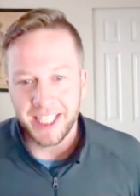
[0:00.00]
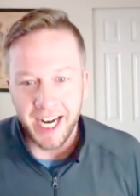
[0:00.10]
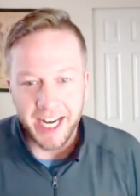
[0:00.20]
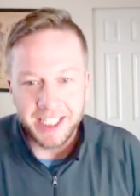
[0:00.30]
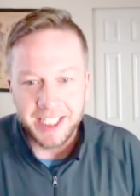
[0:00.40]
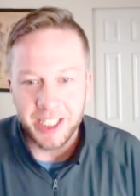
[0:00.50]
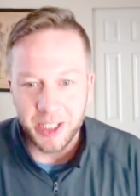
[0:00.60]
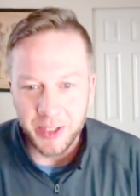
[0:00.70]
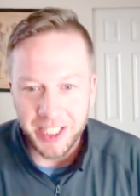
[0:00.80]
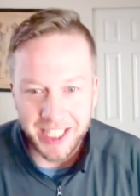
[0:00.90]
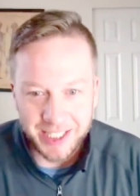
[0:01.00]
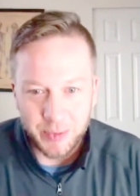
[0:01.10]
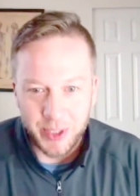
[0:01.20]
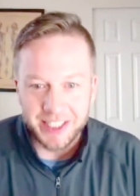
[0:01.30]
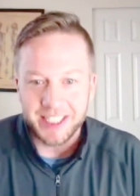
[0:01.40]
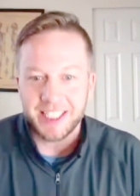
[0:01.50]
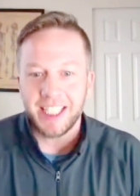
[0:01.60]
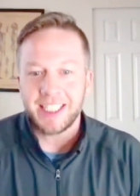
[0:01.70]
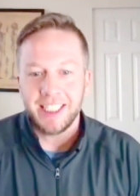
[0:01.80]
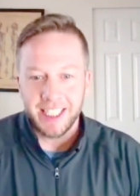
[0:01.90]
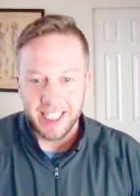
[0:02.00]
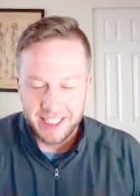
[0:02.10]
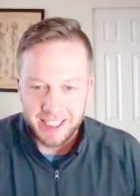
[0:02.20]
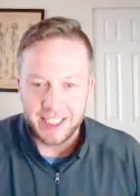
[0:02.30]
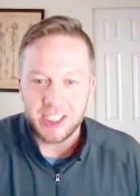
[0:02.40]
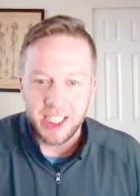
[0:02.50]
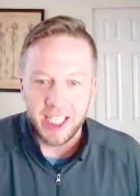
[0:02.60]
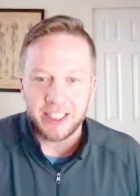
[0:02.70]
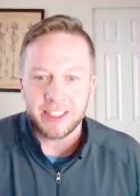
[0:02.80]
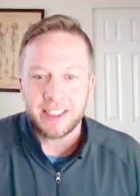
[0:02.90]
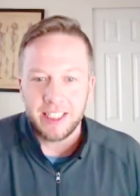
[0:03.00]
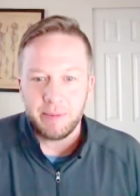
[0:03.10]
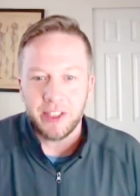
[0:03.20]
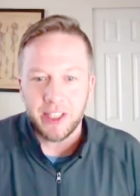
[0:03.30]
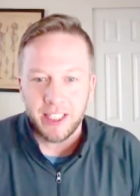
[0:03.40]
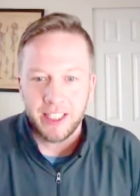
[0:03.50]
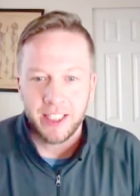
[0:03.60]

ITO ES160, that six-channel stim unit.